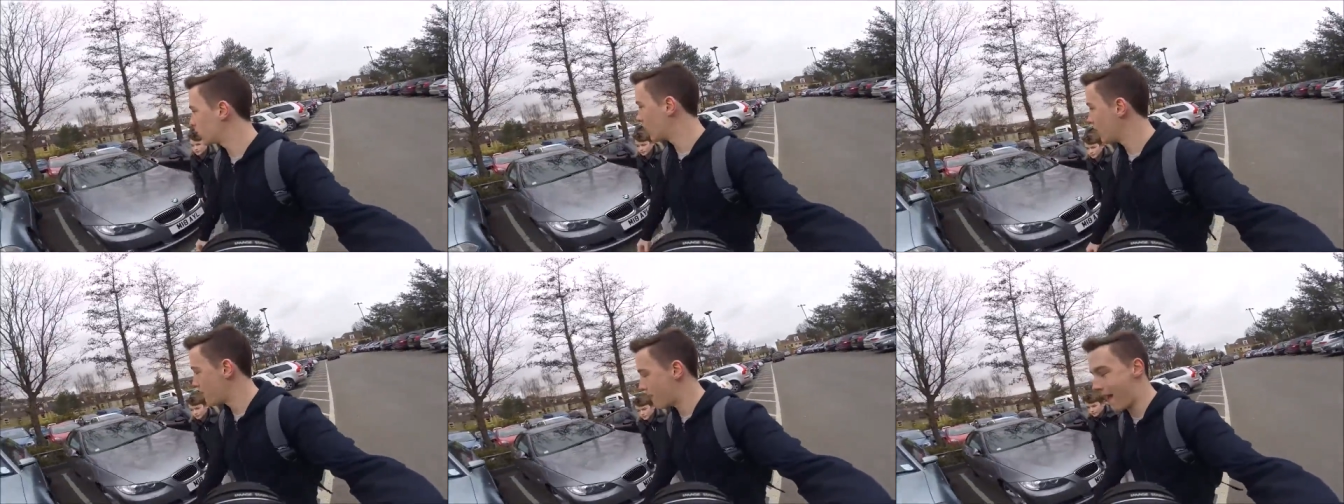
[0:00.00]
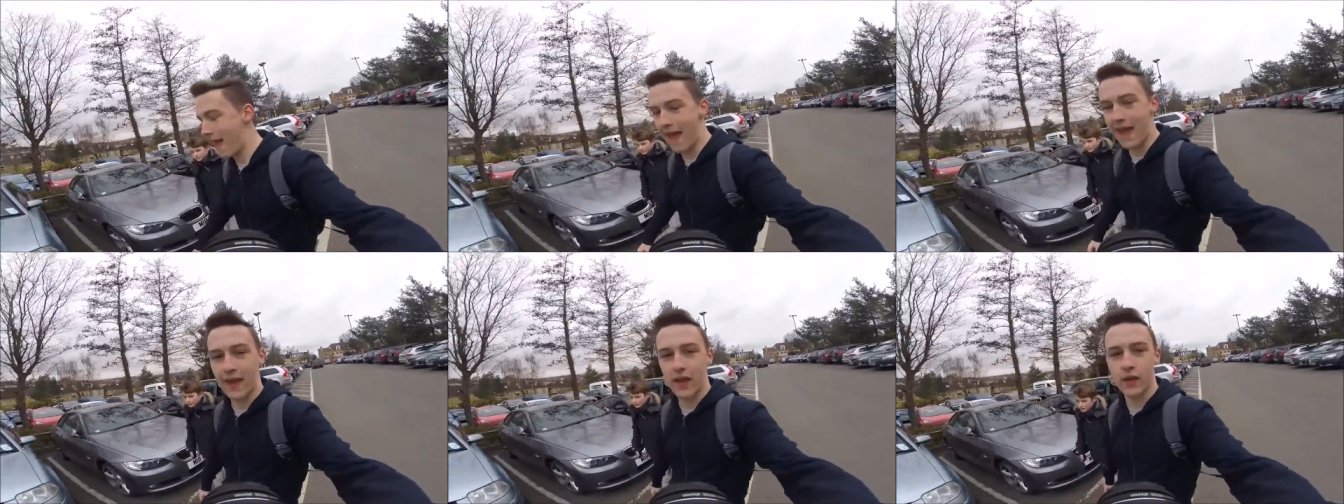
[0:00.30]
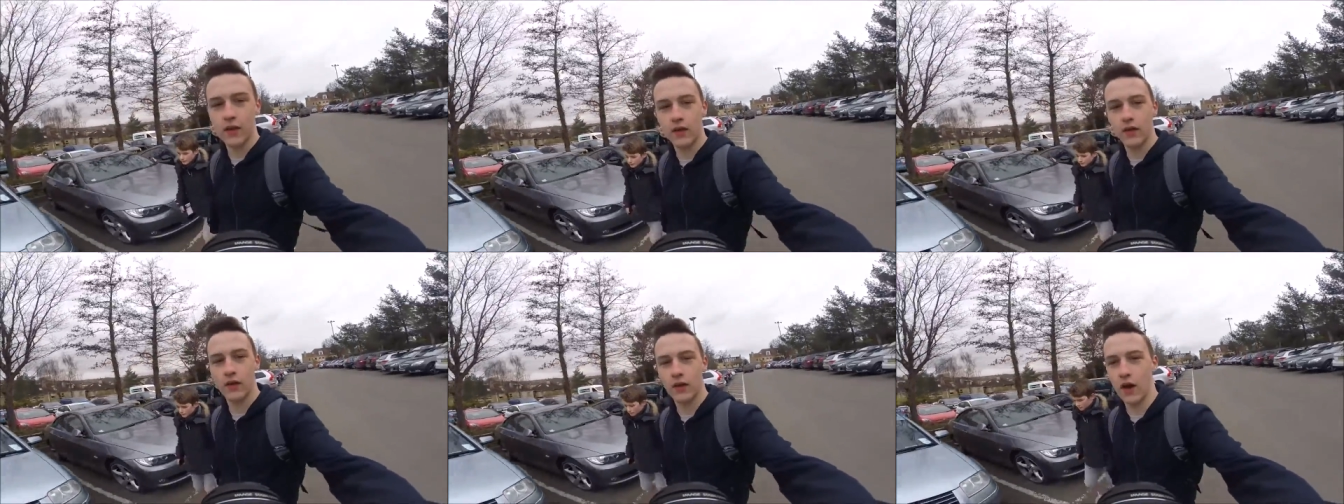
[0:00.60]
coupe.
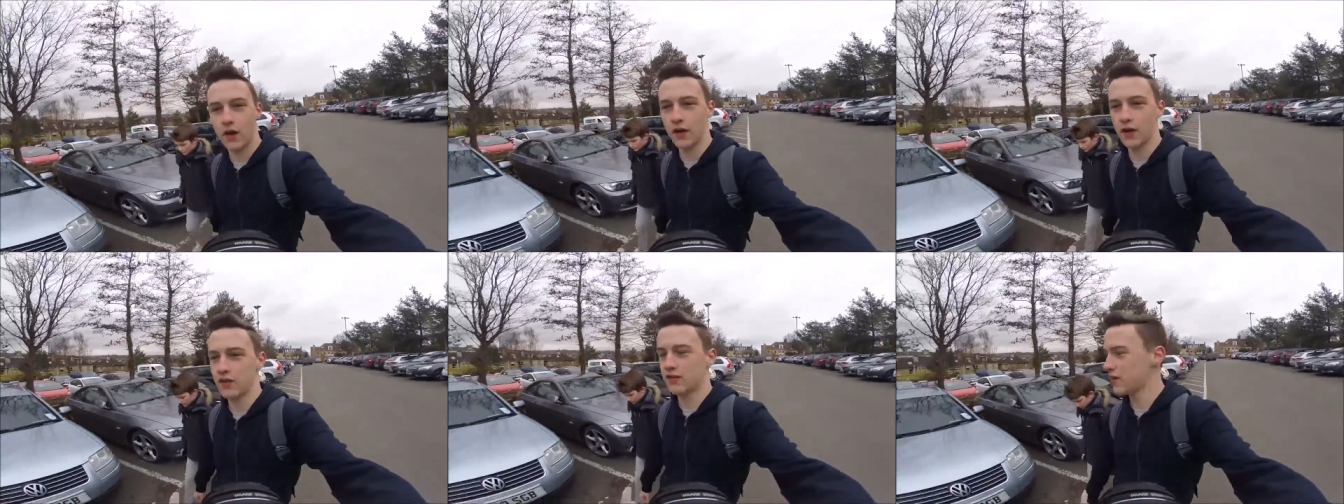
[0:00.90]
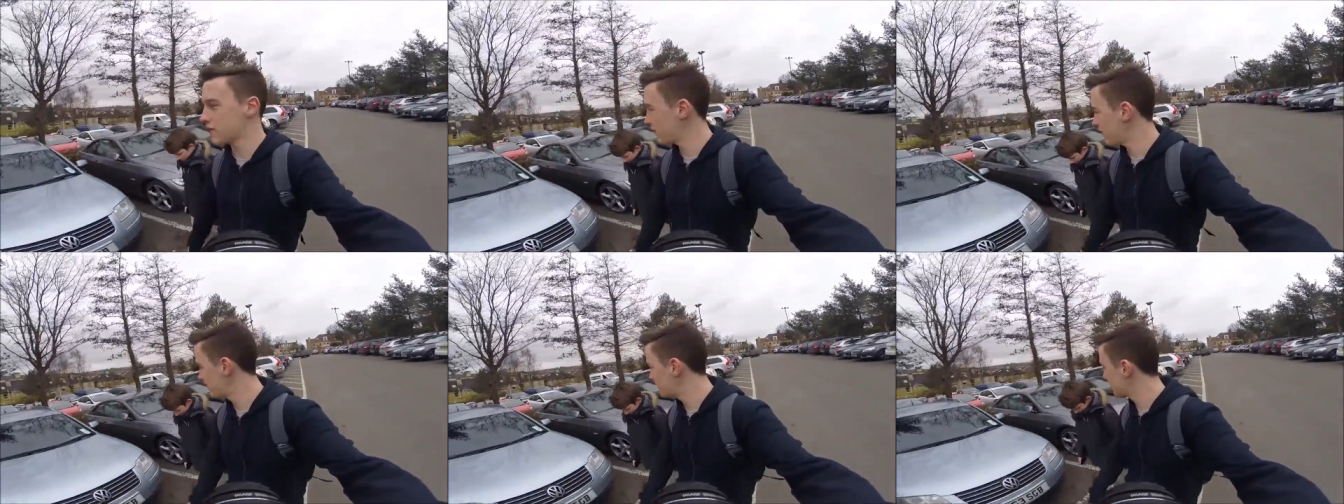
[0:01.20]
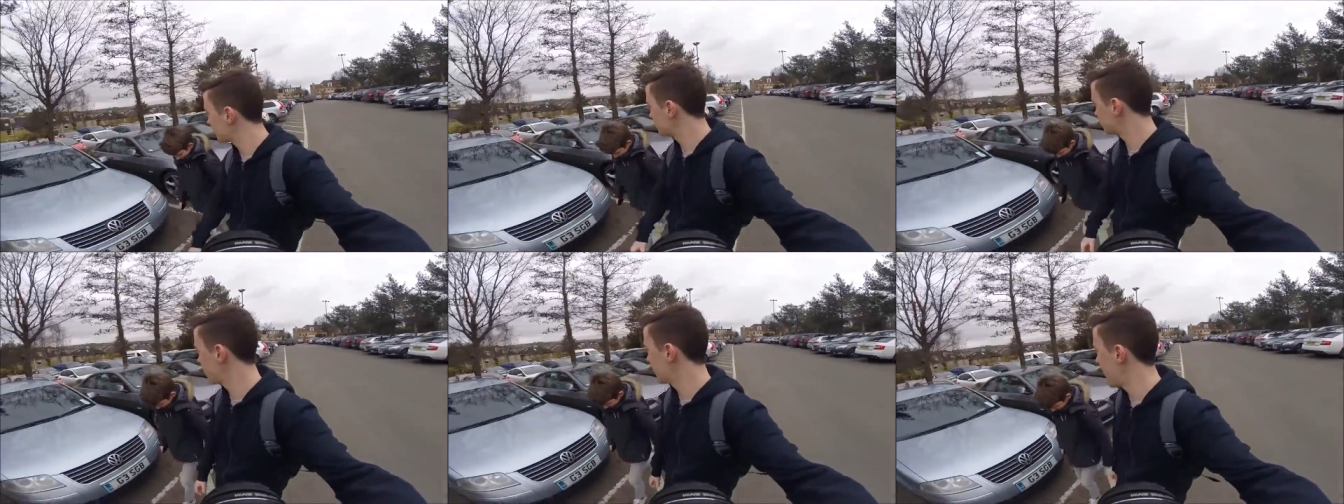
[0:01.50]
is it a
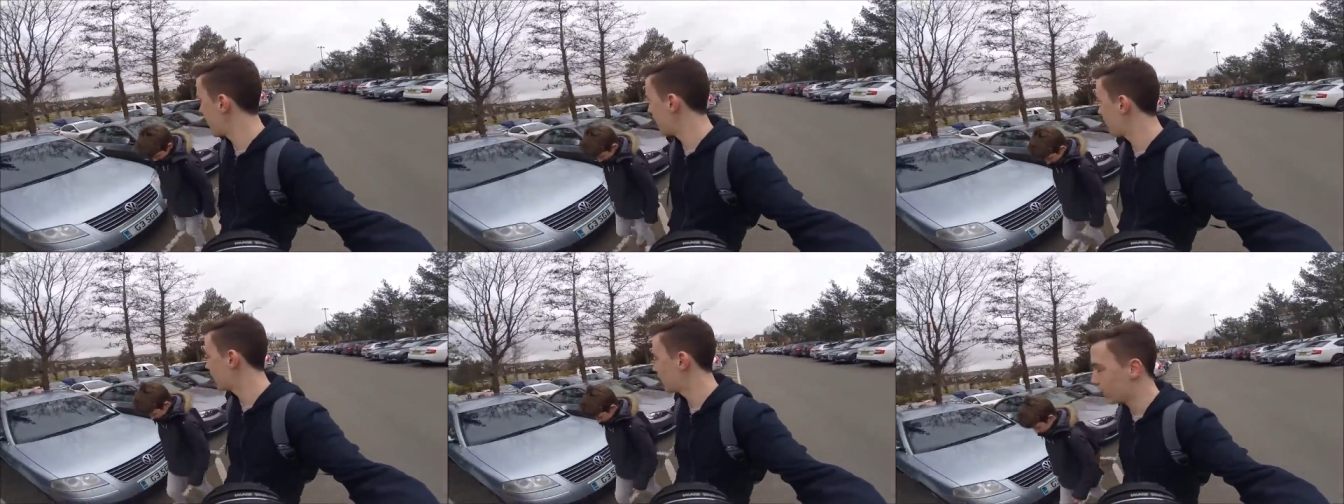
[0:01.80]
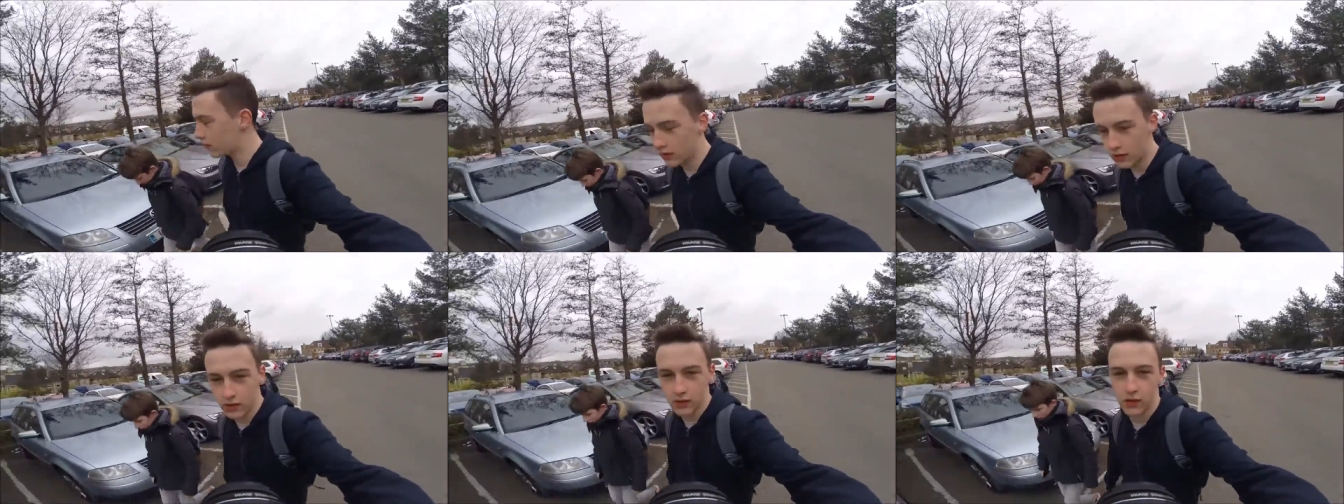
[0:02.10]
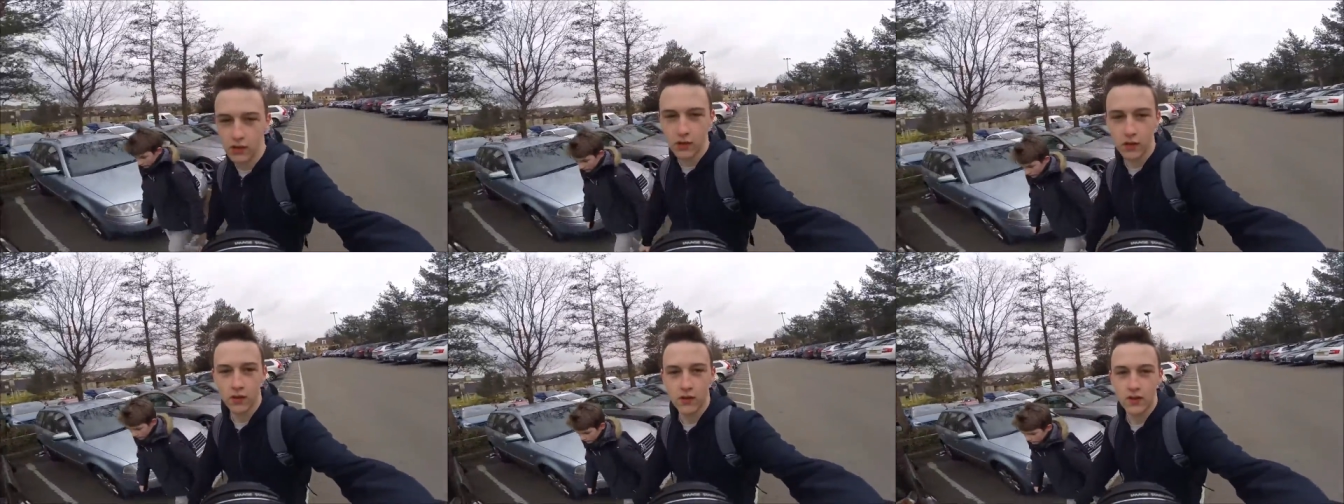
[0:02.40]
6 or V8? V6.